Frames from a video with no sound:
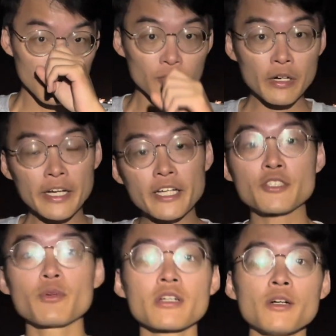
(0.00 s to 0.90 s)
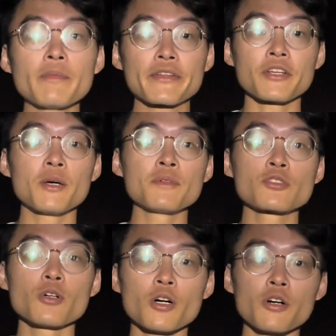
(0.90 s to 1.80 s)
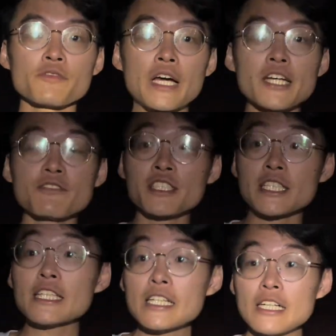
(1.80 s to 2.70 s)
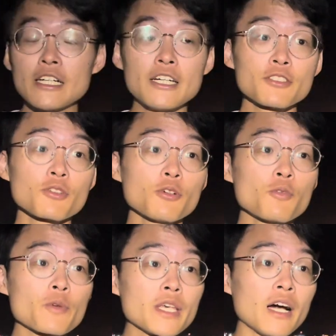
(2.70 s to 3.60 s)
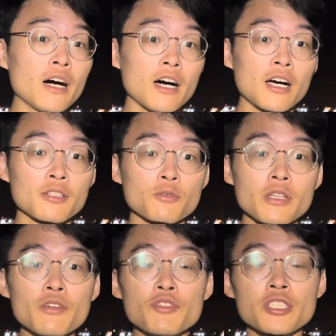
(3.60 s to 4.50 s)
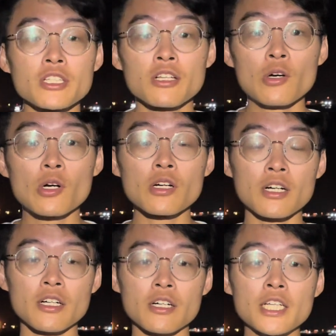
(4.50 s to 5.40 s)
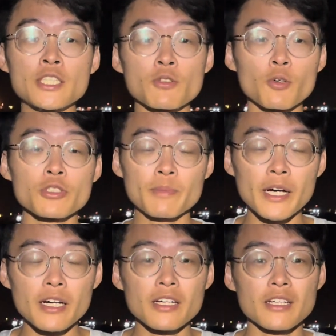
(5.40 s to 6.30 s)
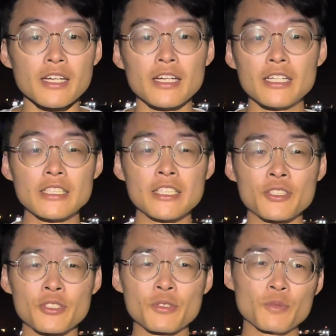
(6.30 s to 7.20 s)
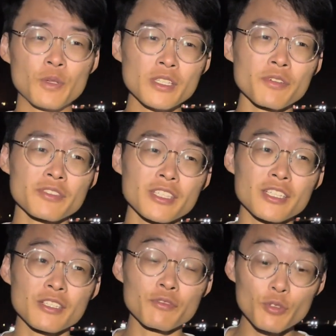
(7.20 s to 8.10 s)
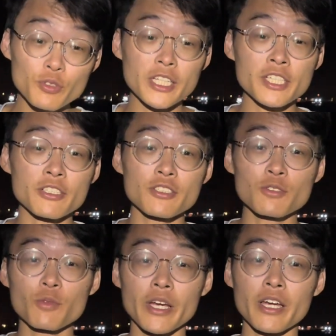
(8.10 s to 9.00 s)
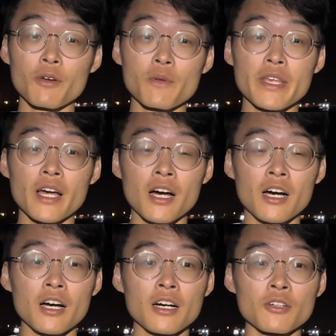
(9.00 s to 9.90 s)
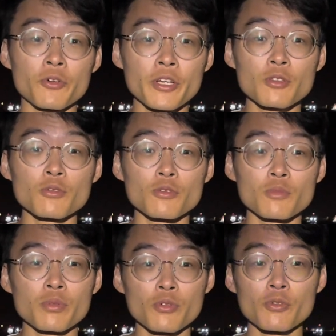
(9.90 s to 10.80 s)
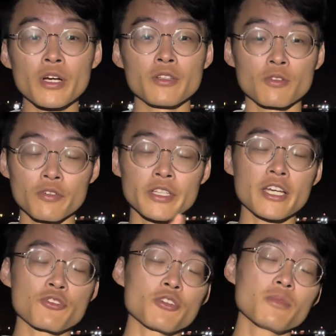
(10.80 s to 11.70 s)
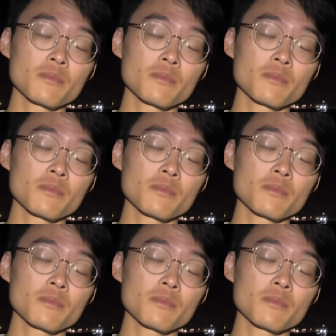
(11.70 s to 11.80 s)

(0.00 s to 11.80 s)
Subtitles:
Right guys, welcome back to an episode of Jives Fishing. So we are today fishing along East Coast Park, and it's one of the few sessions where we are going to pull an overnight trip